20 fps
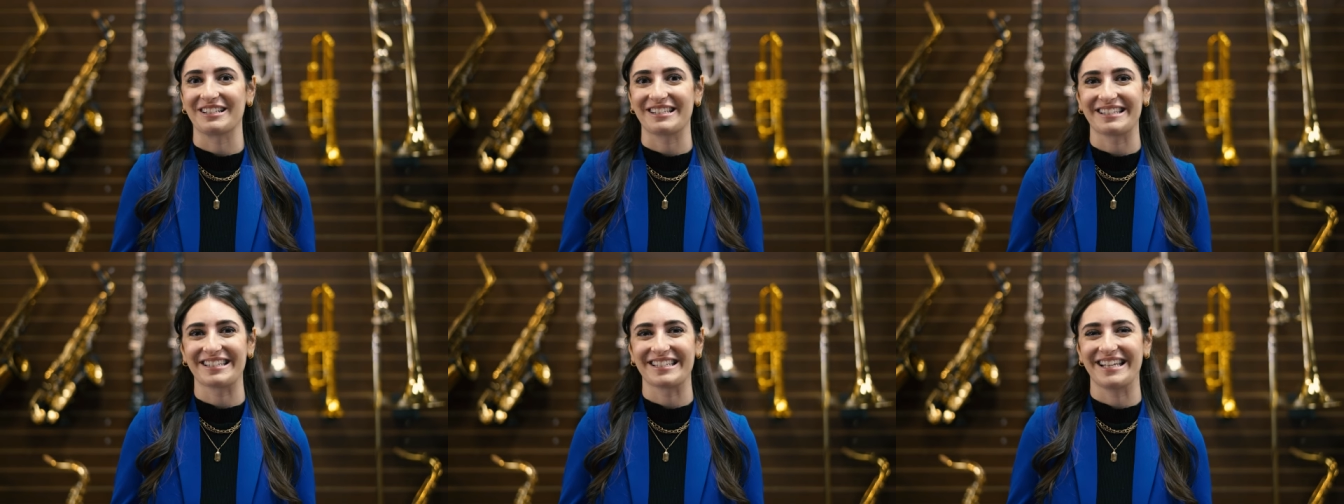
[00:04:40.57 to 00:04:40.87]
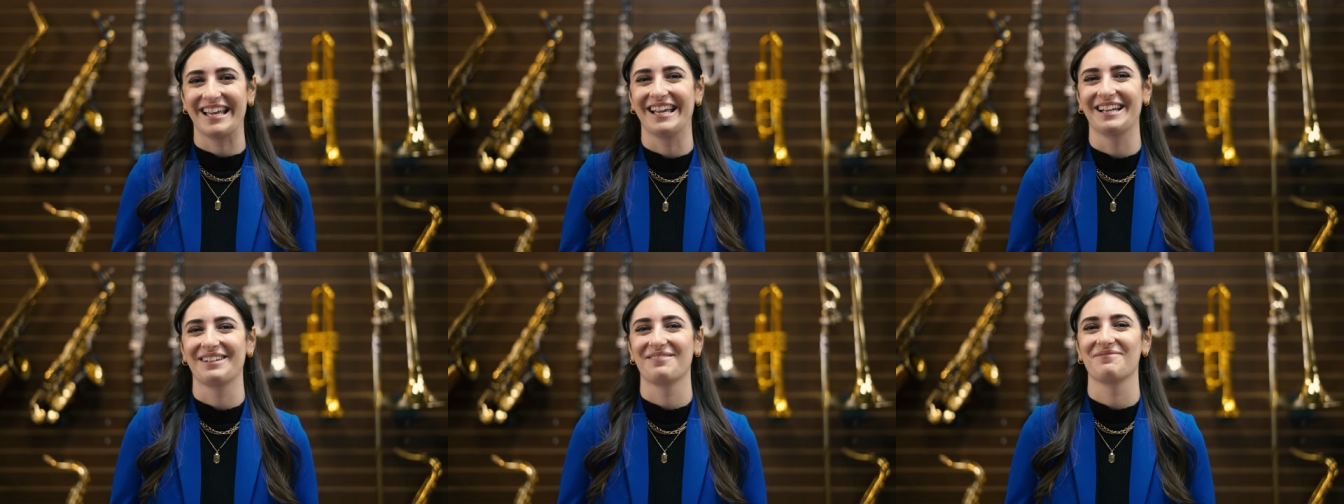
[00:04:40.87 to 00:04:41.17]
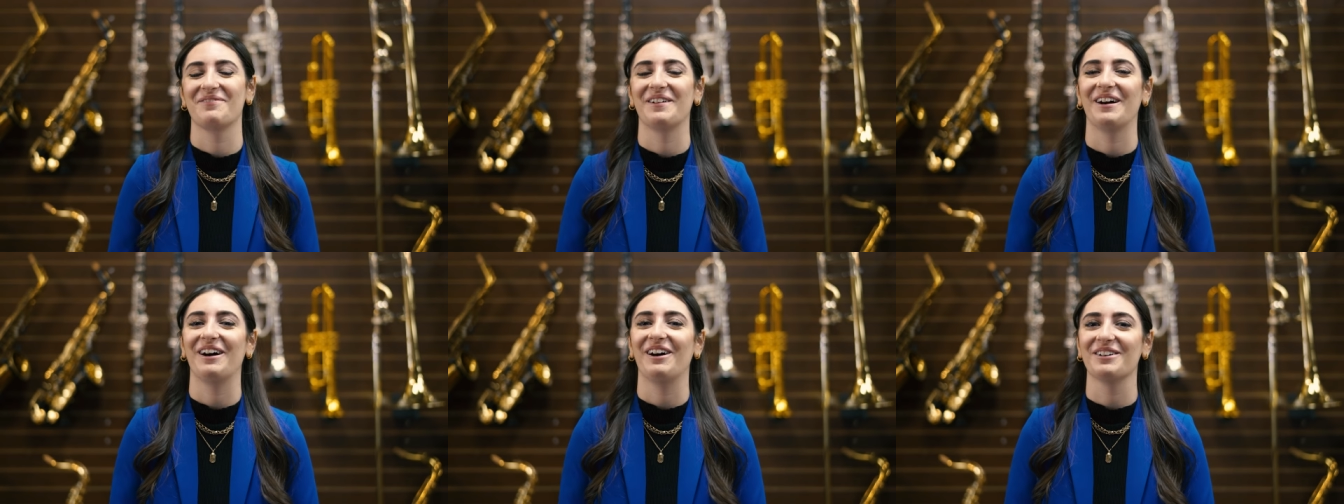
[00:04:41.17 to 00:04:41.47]

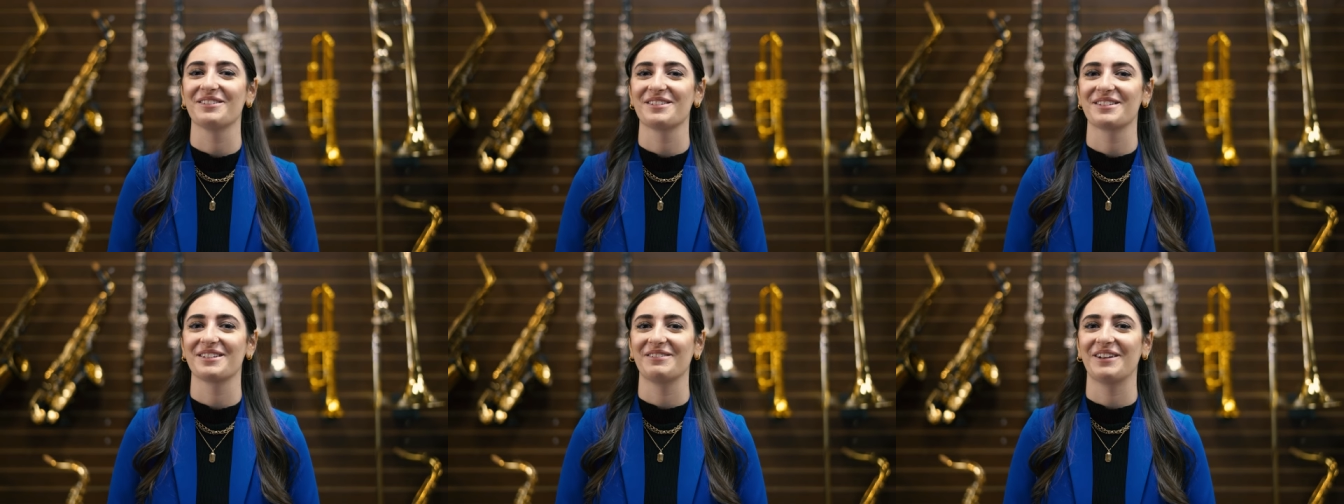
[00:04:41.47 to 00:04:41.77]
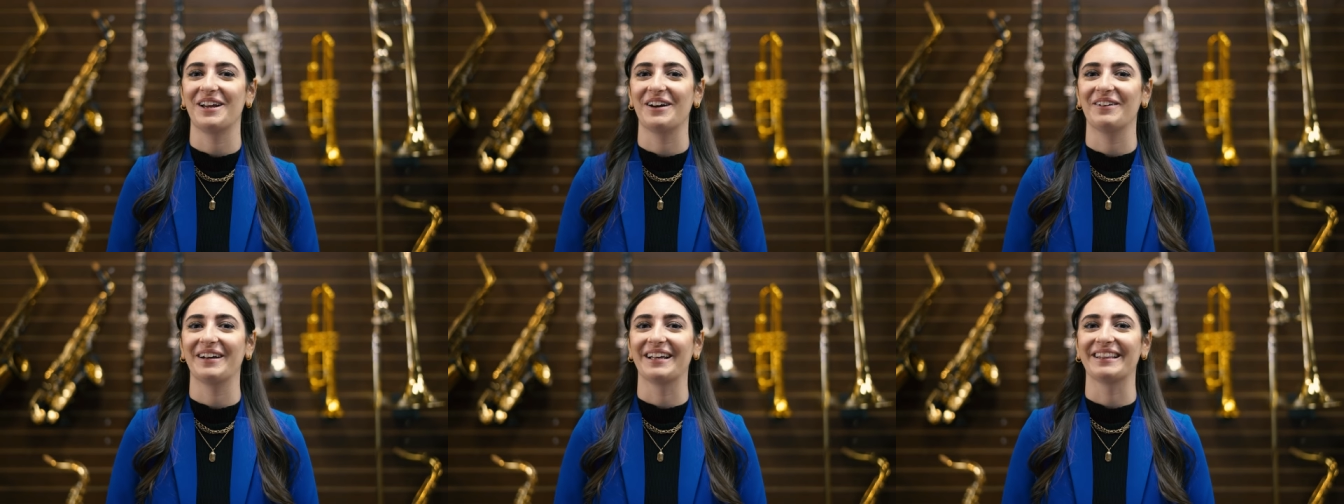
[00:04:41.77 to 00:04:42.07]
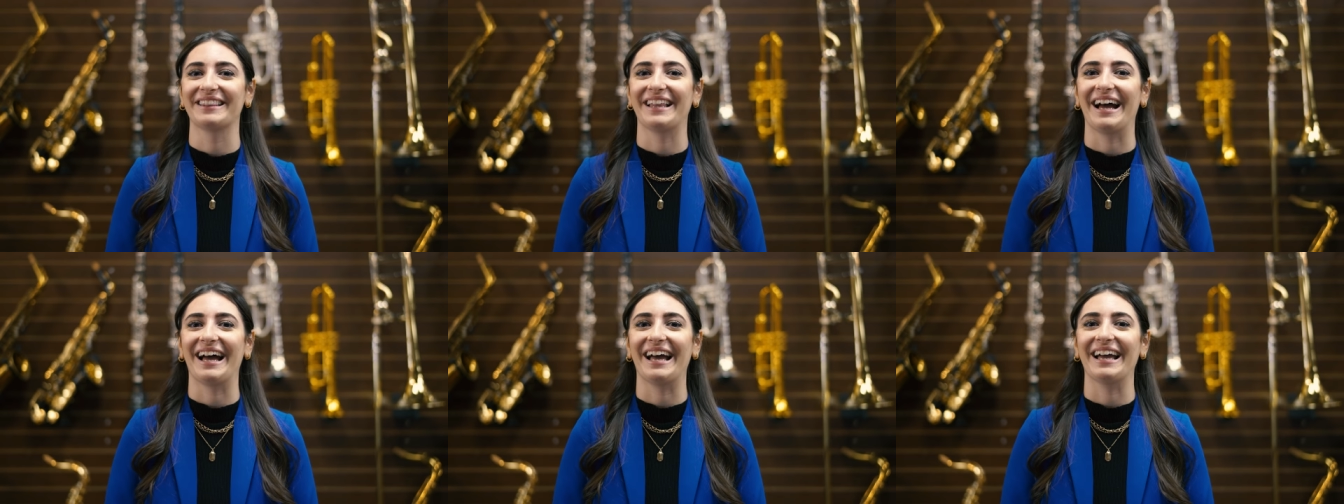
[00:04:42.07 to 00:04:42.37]
existing, but also
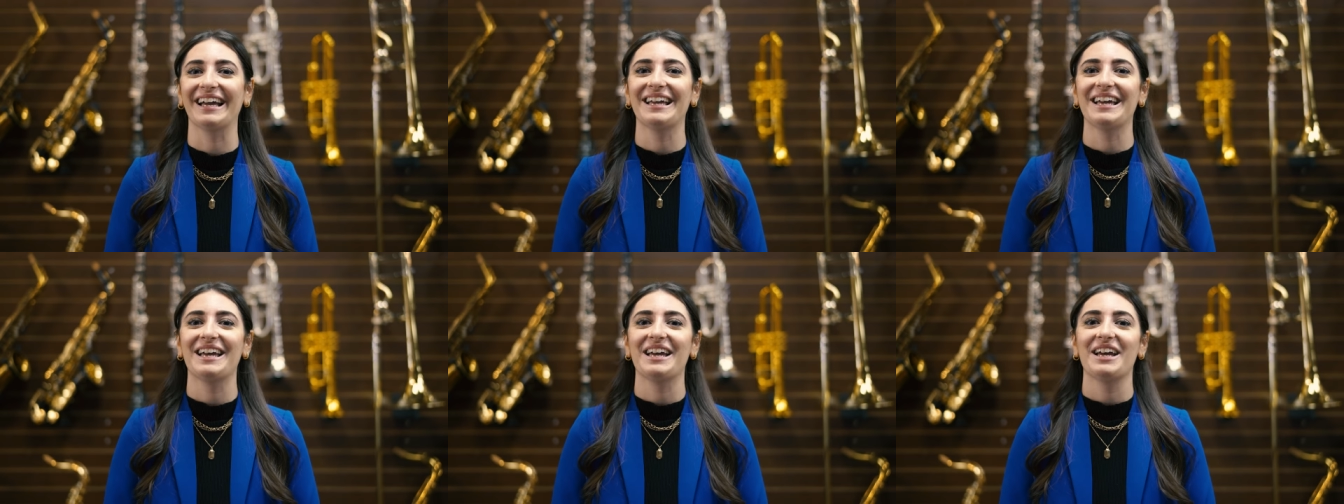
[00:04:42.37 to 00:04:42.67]
knowing that